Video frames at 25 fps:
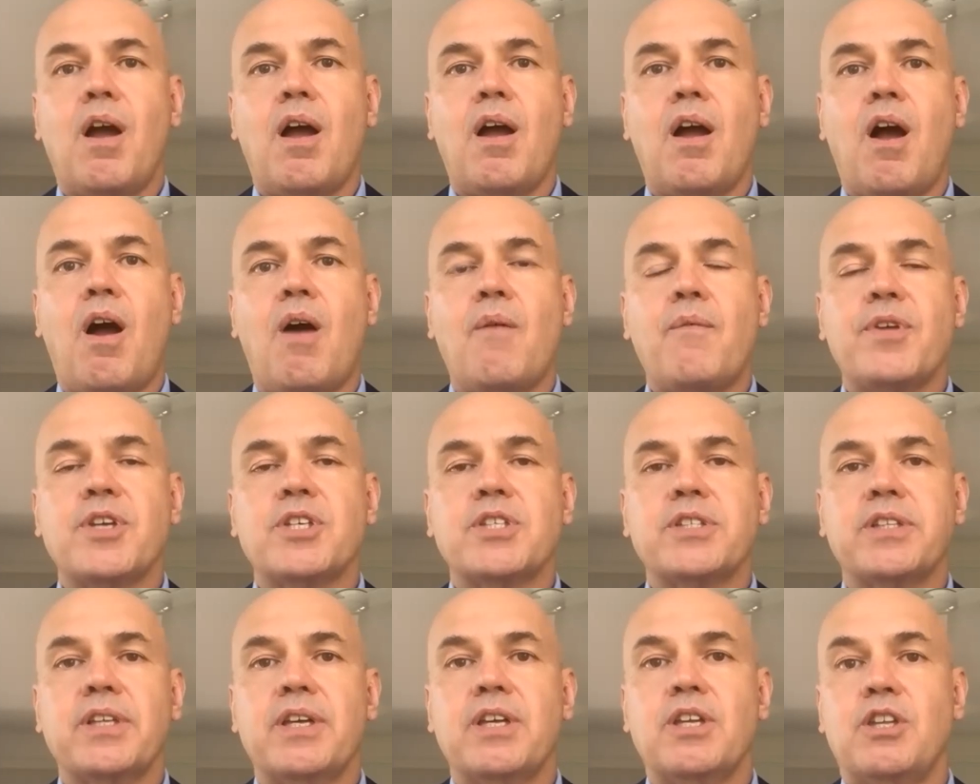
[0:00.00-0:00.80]

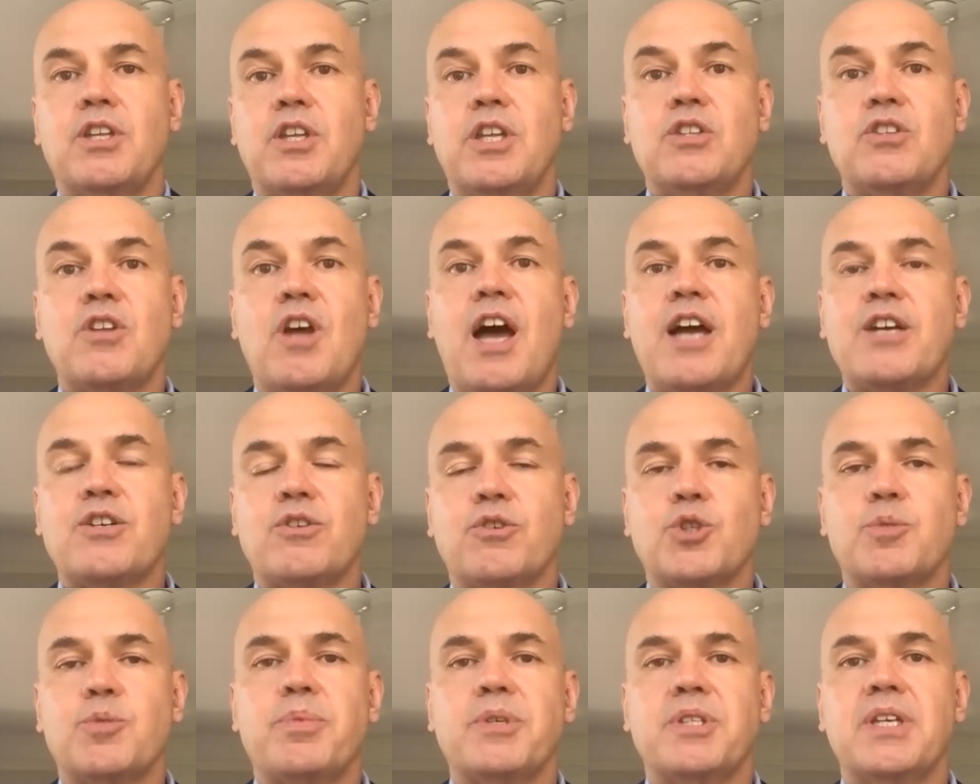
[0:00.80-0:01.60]
obviously in
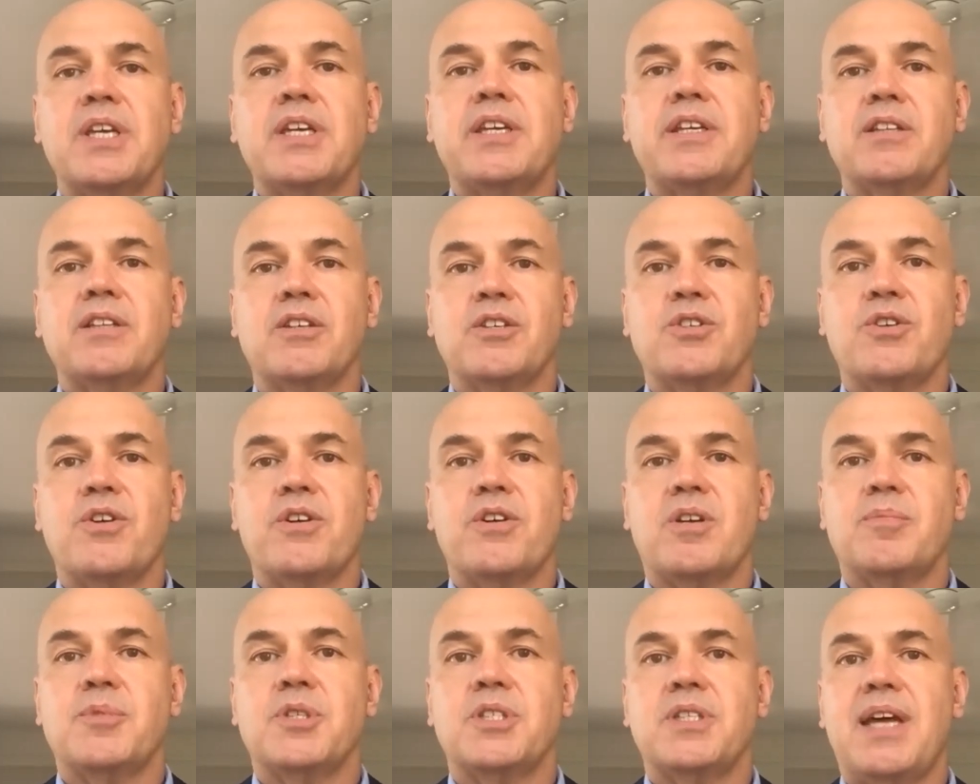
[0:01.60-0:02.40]
Nigel's particular
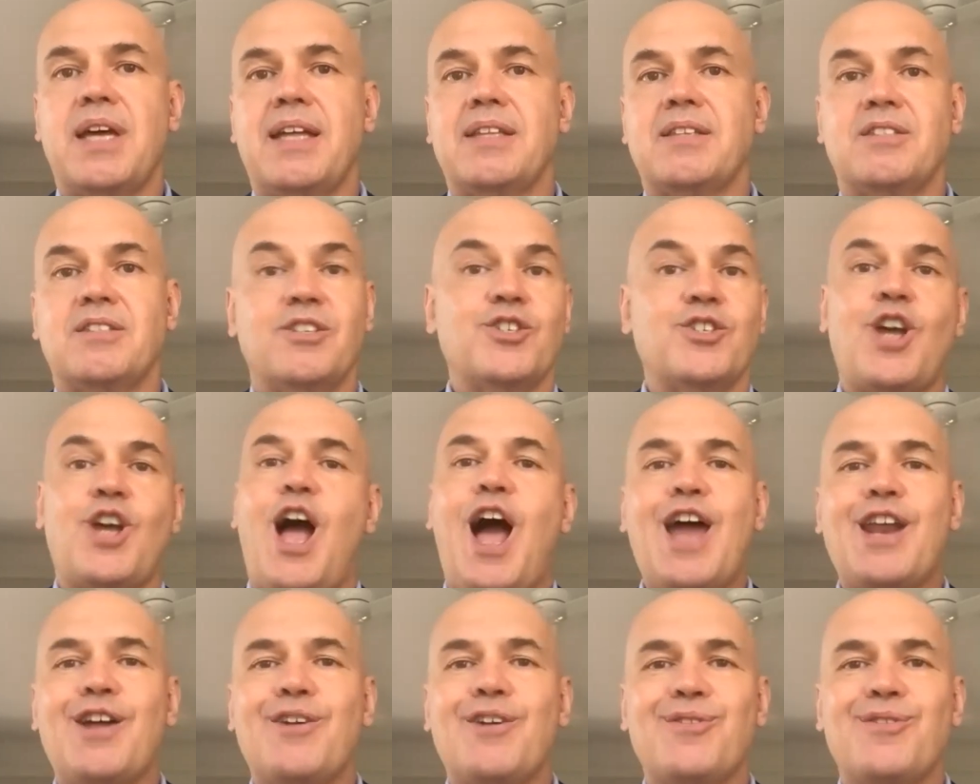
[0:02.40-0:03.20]
circumstances,
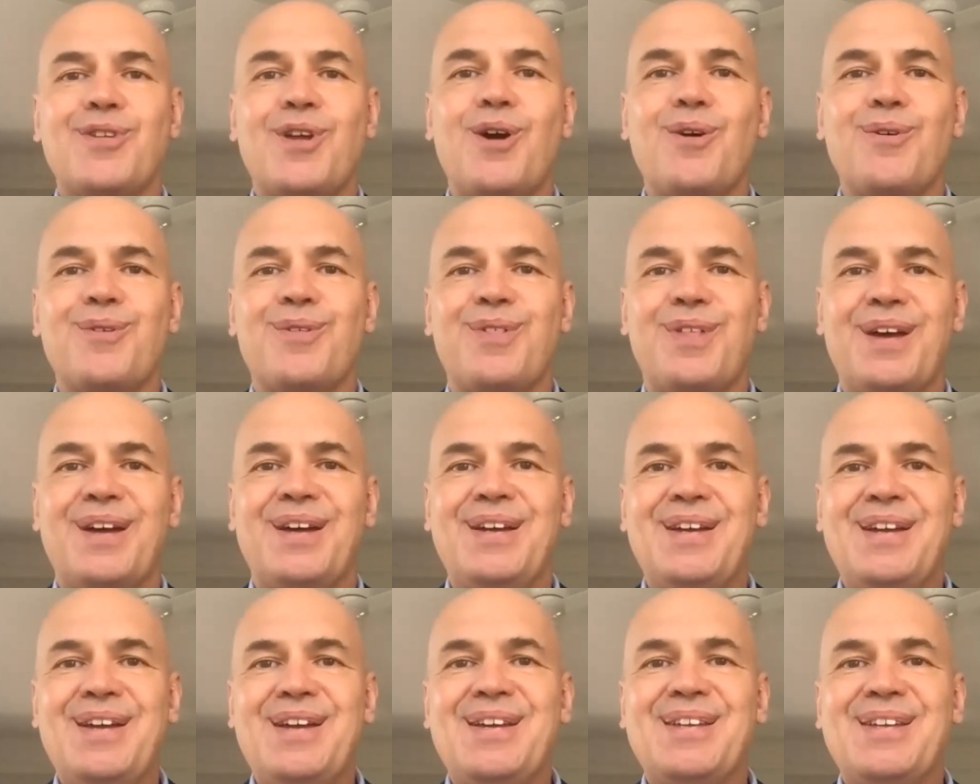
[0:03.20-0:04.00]
I don't know the
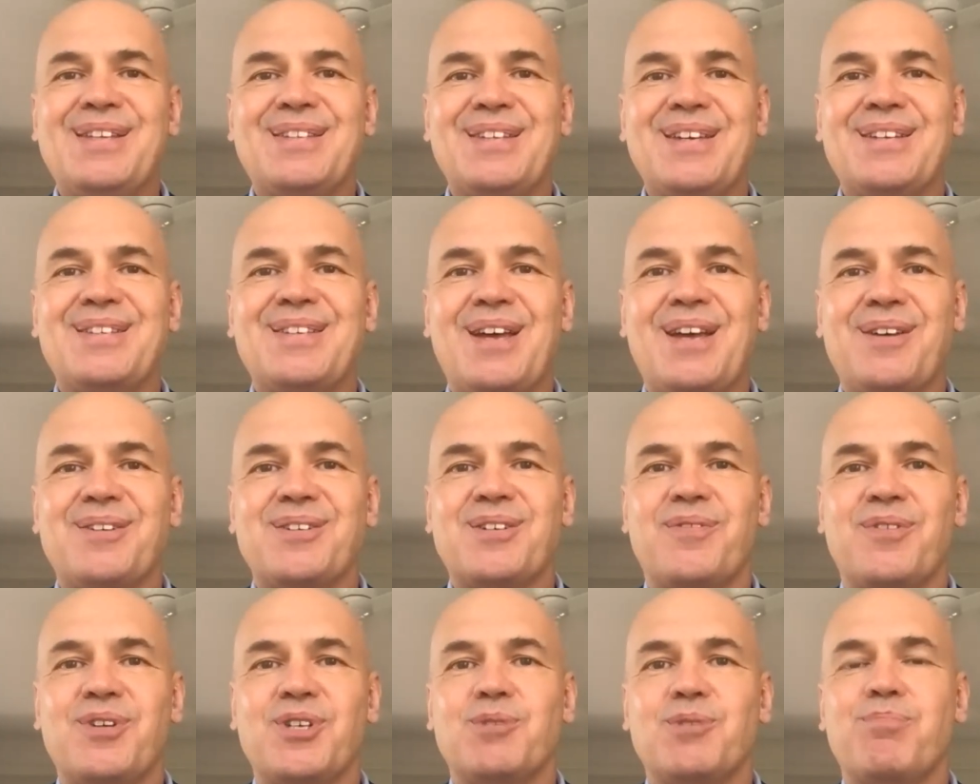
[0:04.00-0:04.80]
details
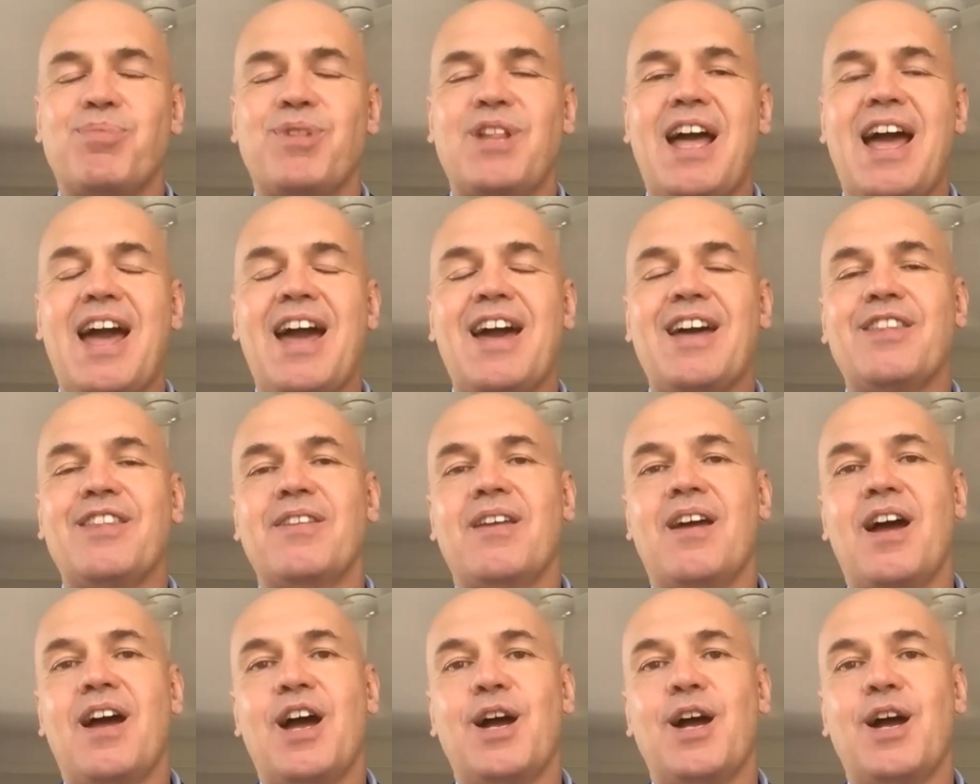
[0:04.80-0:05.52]
of his plan,